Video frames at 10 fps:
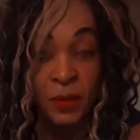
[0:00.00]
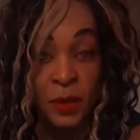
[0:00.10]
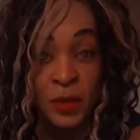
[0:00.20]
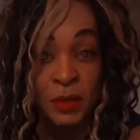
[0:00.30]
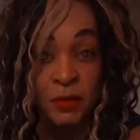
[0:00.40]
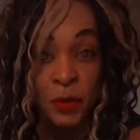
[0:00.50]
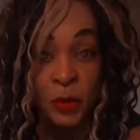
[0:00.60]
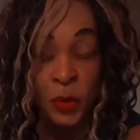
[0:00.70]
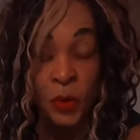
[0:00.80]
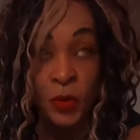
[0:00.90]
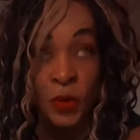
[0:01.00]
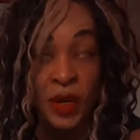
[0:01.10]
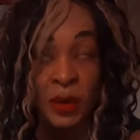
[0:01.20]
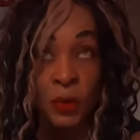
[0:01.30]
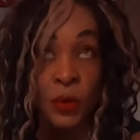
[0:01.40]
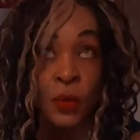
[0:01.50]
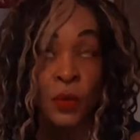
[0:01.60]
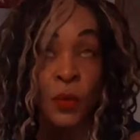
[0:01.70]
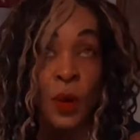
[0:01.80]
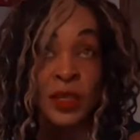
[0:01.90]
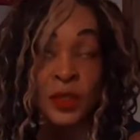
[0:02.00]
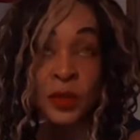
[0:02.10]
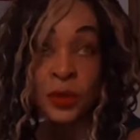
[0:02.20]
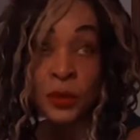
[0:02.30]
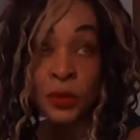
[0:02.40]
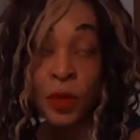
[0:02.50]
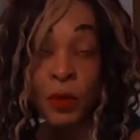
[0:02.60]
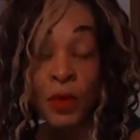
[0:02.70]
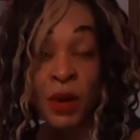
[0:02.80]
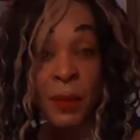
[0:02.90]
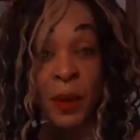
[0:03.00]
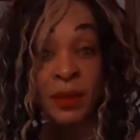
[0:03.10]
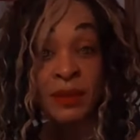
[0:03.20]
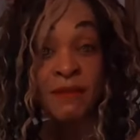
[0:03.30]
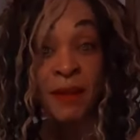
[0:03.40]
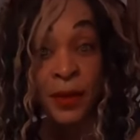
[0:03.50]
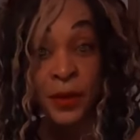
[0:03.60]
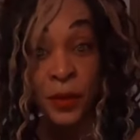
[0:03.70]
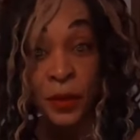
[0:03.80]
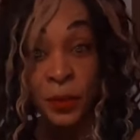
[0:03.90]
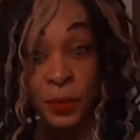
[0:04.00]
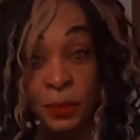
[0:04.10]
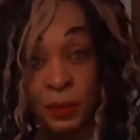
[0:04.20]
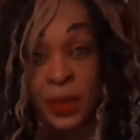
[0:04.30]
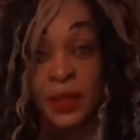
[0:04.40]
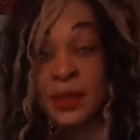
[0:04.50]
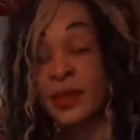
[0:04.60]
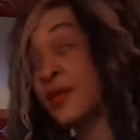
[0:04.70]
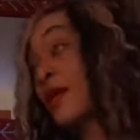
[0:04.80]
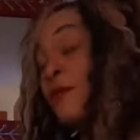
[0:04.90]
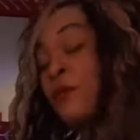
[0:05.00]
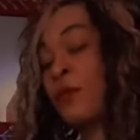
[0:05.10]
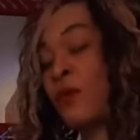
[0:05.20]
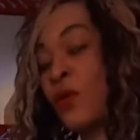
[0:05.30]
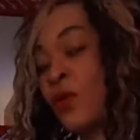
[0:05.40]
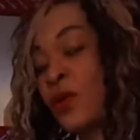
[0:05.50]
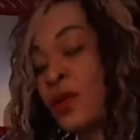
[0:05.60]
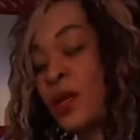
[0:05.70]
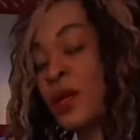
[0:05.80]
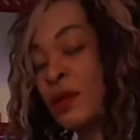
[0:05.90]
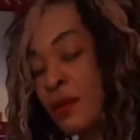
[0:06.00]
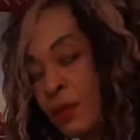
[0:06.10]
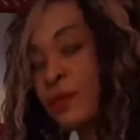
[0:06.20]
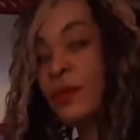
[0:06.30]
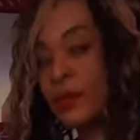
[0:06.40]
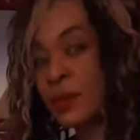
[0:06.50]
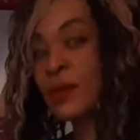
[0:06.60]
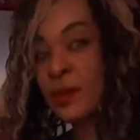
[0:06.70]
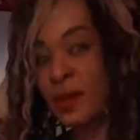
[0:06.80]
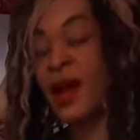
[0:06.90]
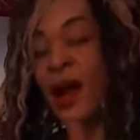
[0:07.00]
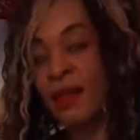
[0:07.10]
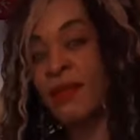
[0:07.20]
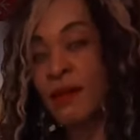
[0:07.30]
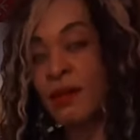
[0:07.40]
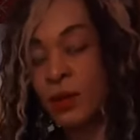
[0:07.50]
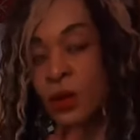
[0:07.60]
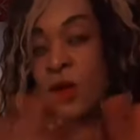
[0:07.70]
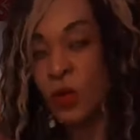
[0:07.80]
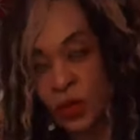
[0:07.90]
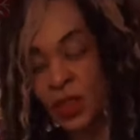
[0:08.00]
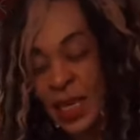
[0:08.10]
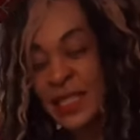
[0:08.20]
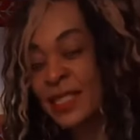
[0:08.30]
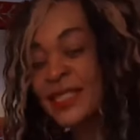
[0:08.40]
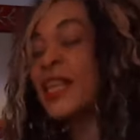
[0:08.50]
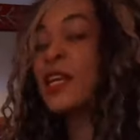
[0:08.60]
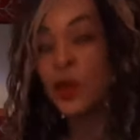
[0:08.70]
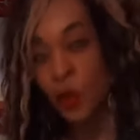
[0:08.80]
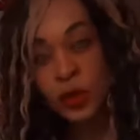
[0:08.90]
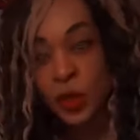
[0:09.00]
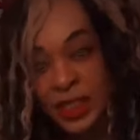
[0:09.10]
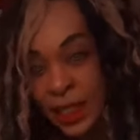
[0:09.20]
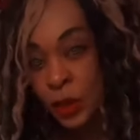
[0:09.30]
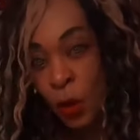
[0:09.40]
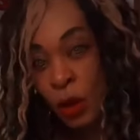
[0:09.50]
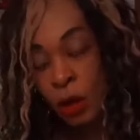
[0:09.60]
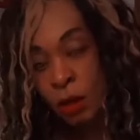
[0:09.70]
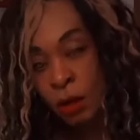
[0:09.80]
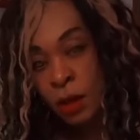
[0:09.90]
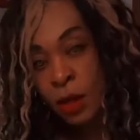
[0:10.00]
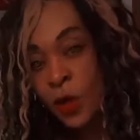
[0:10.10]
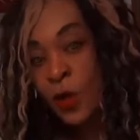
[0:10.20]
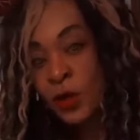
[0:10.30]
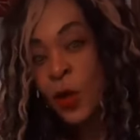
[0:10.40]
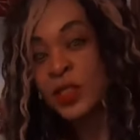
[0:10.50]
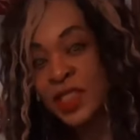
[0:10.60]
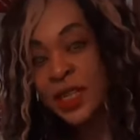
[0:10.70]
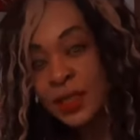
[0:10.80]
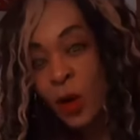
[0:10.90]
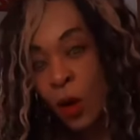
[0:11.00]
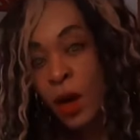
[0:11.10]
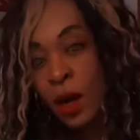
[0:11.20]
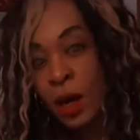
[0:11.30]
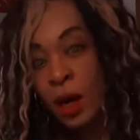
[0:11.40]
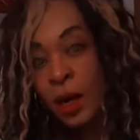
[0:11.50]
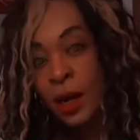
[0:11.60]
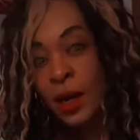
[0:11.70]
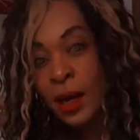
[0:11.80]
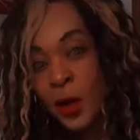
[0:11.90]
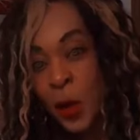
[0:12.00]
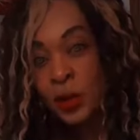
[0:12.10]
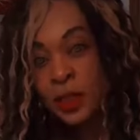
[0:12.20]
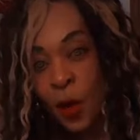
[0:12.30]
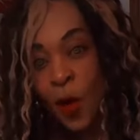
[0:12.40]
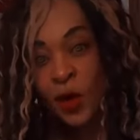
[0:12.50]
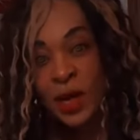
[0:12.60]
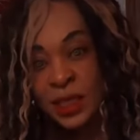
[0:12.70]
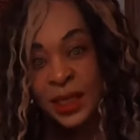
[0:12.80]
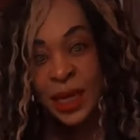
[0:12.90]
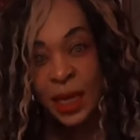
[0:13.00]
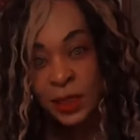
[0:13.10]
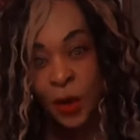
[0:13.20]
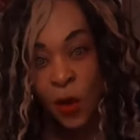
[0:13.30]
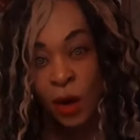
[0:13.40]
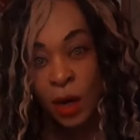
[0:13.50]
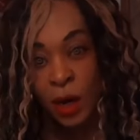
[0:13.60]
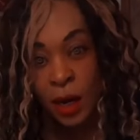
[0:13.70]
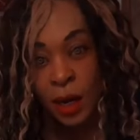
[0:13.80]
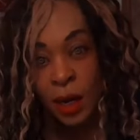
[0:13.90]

for those of you who who want to know more about the vacuum, it's um, on the other, you know, not on. Let's just say not on TikTok, not on TikTok, not on TikTok.